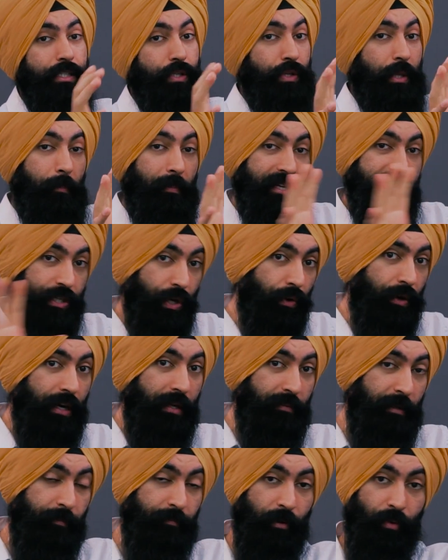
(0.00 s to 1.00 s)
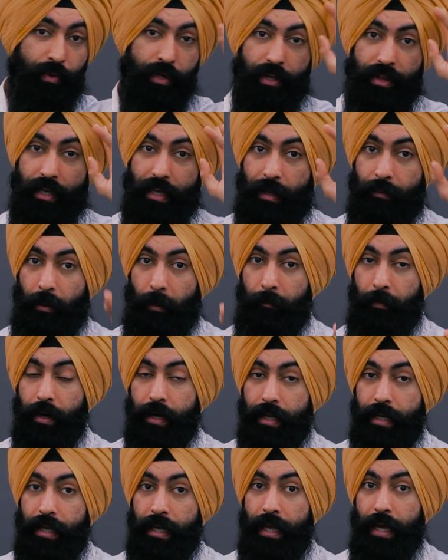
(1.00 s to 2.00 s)
So the majority of people, when you think about
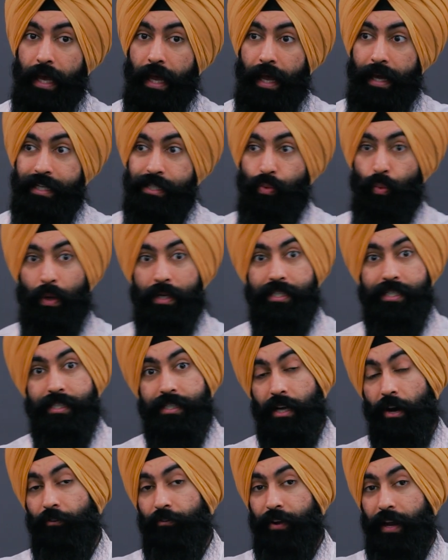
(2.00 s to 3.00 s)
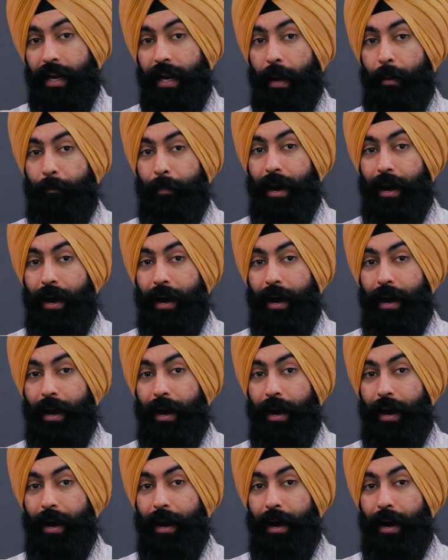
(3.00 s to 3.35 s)
money, is what stuff can I